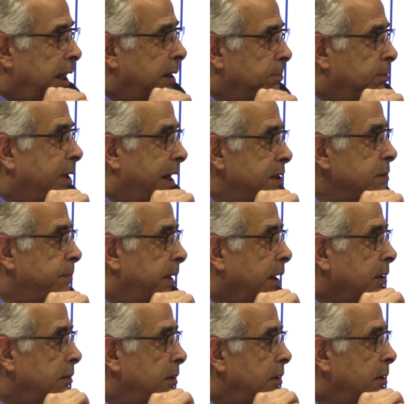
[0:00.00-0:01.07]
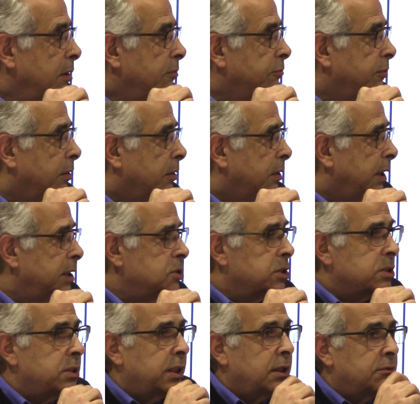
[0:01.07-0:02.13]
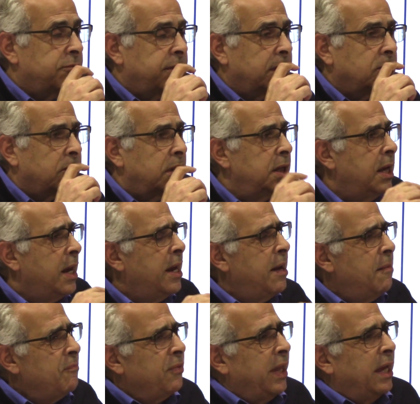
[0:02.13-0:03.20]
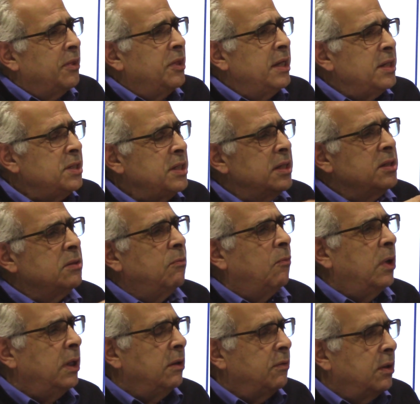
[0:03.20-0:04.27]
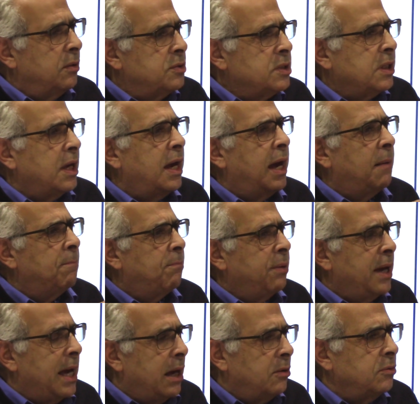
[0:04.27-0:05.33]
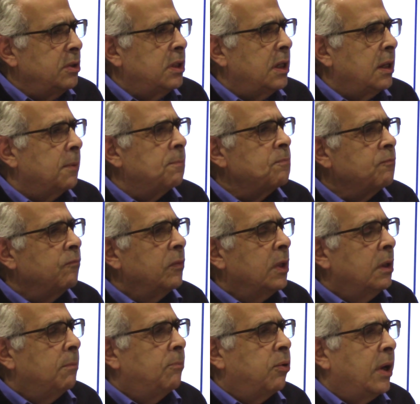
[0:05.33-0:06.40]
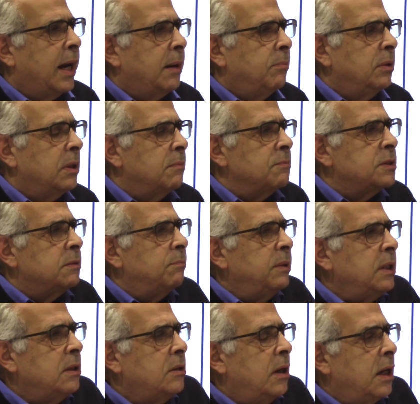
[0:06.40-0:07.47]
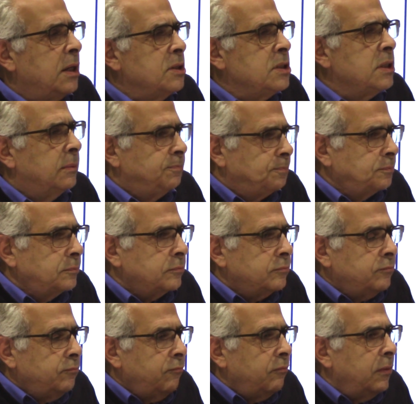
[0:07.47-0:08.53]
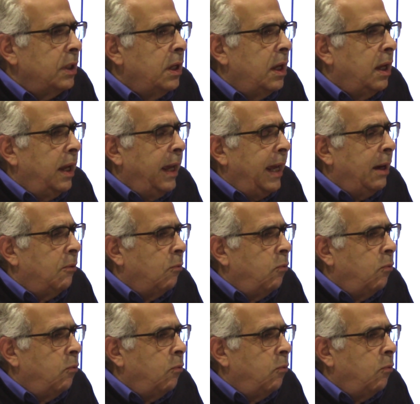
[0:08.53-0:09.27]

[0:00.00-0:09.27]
a prospect for a legislative victory. And this is one of those compounding problems because at